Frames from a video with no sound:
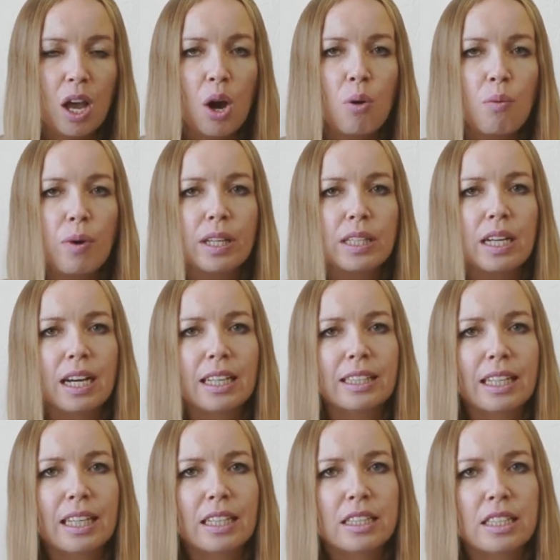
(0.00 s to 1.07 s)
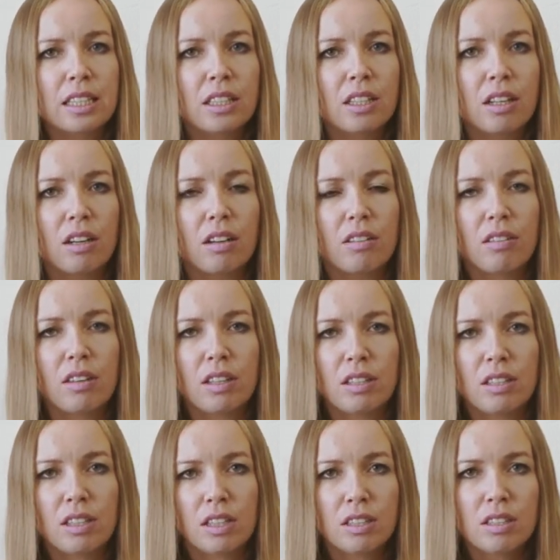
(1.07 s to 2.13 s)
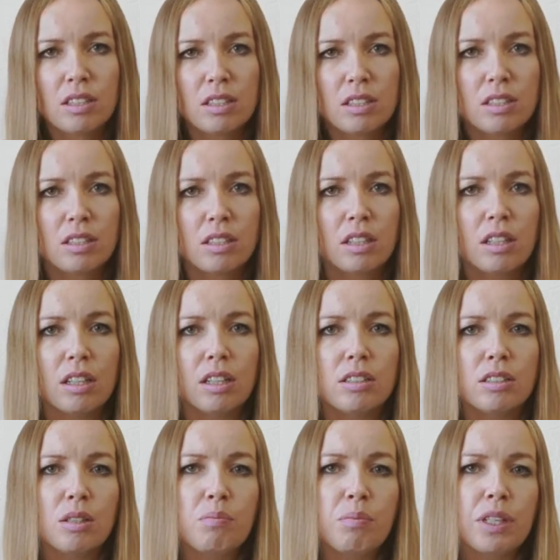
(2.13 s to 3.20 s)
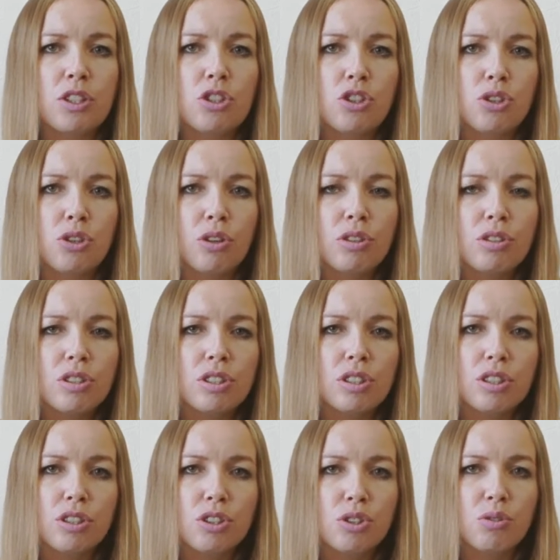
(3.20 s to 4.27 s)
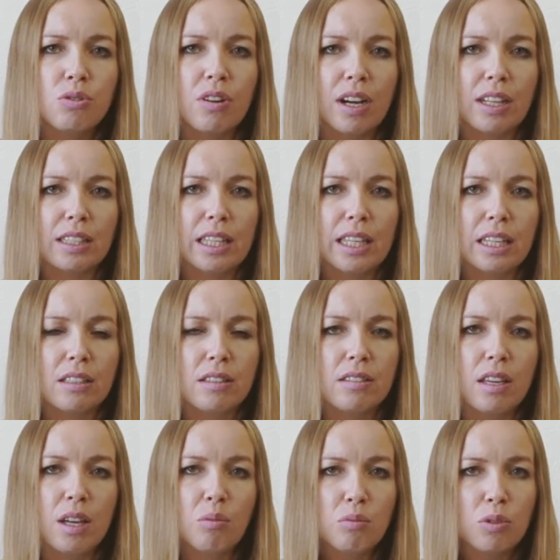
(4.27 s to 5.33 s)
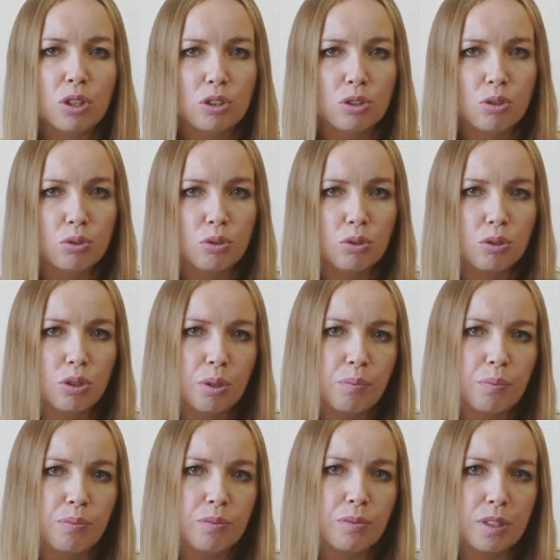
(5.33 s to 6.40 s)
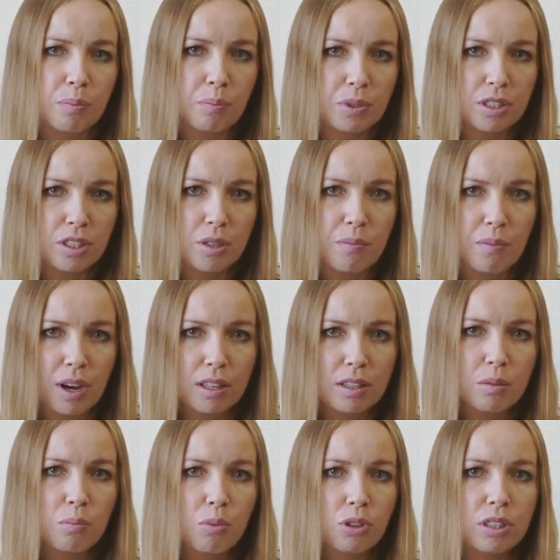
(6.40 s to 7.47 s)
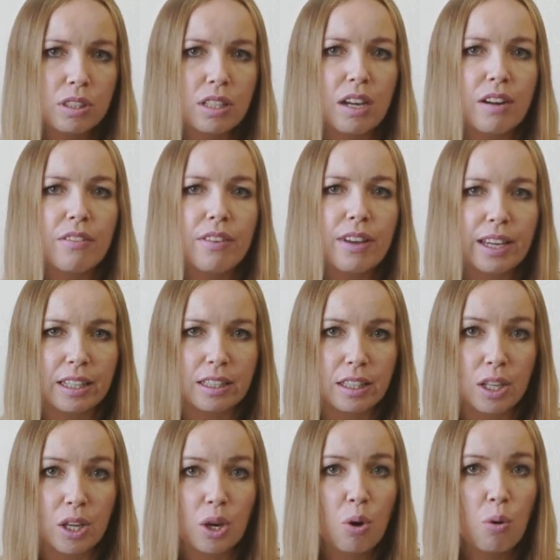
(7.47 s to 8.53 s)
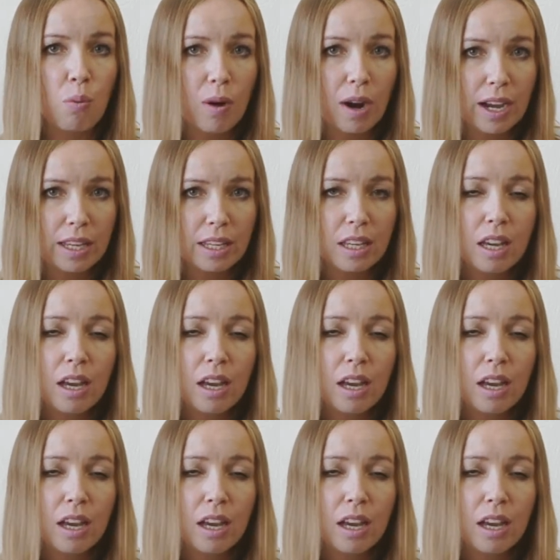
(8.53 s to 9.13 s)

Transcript: When connecting the disks, uh, the best choice is to connect them uh, to the PC motherboard directly. Why?